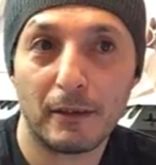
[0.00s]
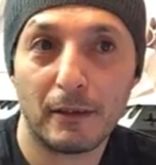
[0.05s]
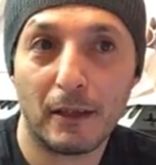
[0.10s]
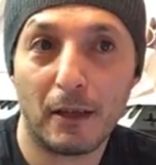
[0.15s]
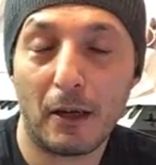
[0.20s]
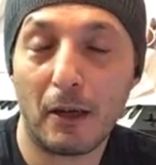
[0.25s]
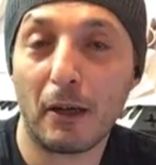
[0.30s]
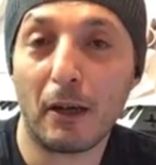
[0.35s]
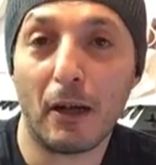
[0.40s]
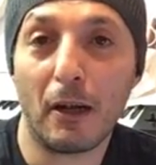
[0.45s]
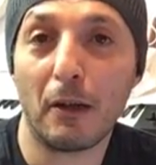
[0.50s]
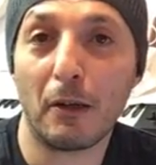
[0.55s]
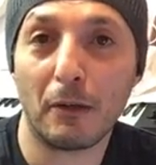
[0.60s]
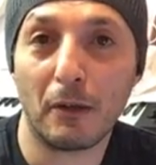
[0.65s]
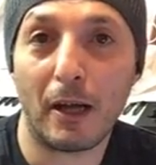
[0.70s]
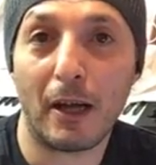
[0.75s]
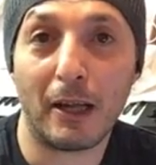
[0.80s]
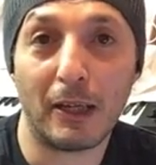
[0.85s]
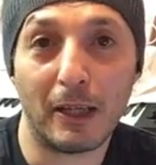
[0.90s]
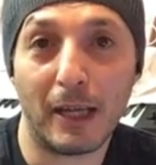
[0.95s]

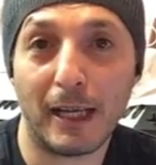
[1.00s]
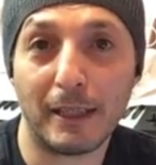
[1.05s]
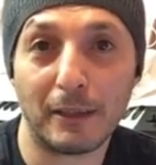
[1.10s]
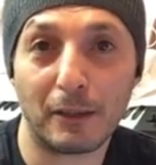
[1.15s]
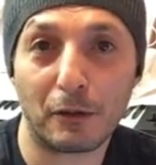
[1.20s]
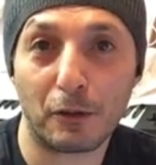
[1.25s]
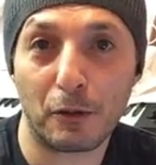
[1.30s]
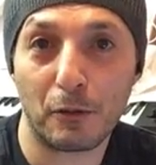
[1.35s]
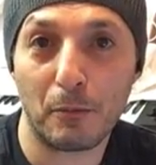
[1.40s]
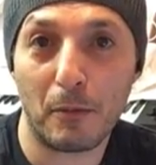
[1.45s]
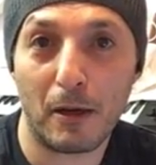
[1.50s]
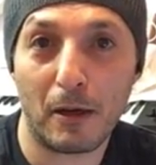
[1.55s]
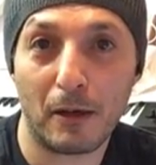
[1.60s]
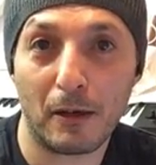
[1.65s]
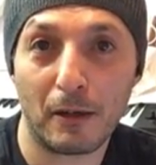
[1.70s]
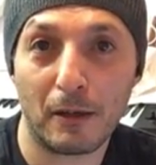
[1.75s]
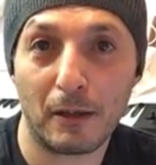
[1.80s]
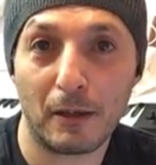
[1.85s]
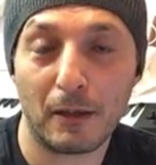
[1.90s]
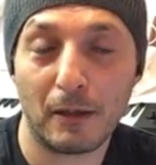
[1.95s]
I'll add it to
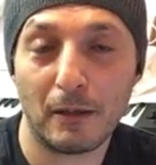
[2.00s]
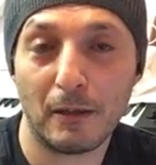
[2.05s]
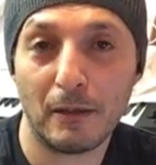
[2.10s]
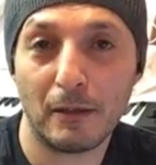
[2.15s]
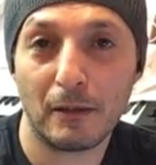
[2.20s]
my